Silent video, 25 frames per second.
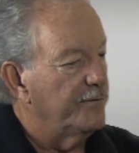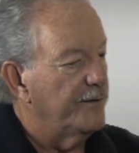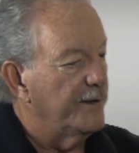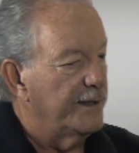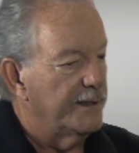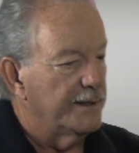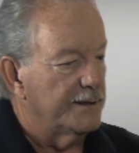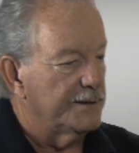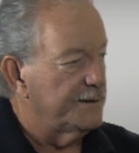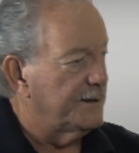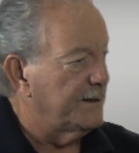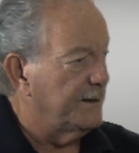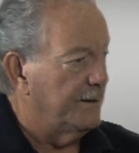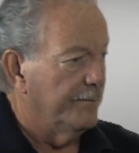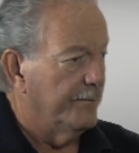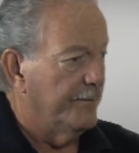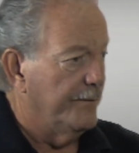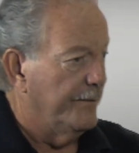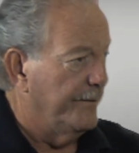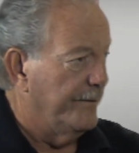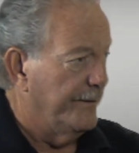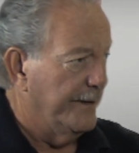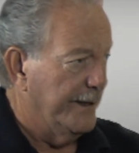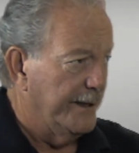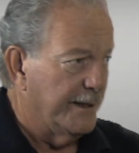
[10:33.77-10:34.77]

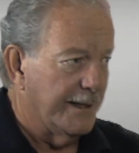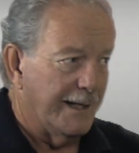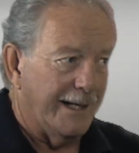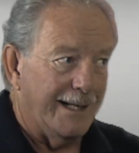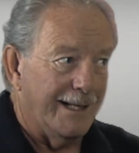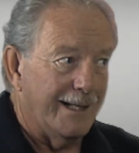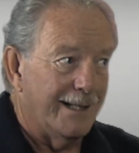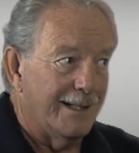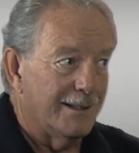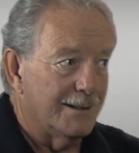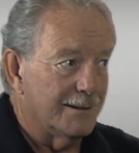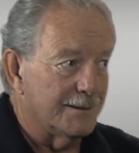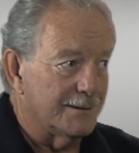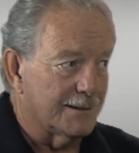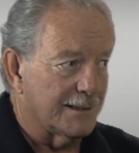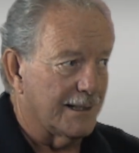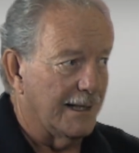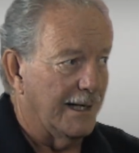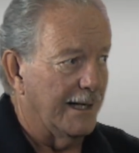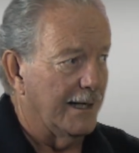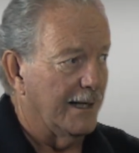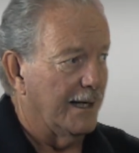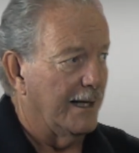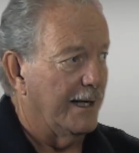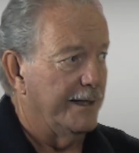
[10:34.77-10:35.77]
venting
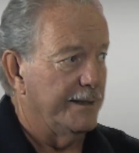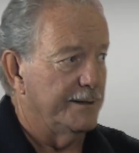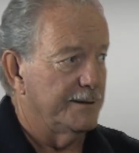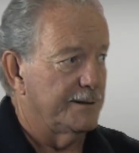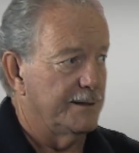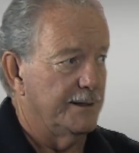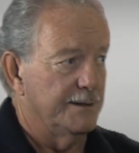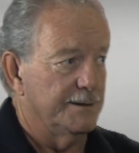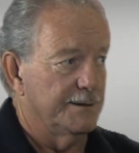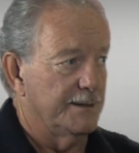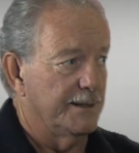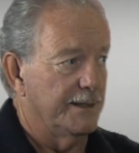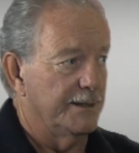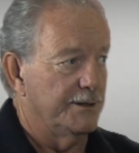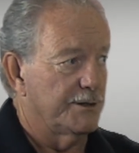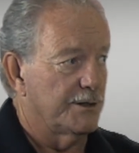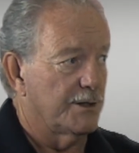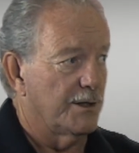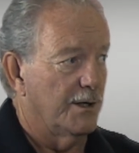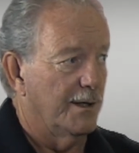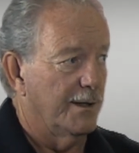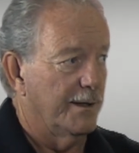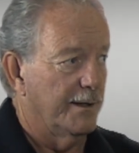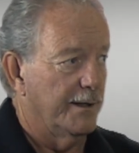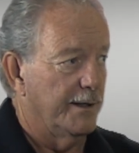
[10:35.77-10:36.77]
skylights since they
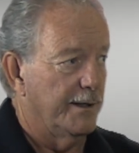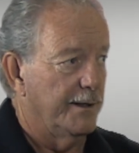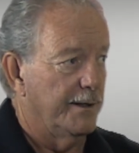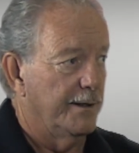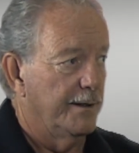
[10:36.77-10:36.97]
started.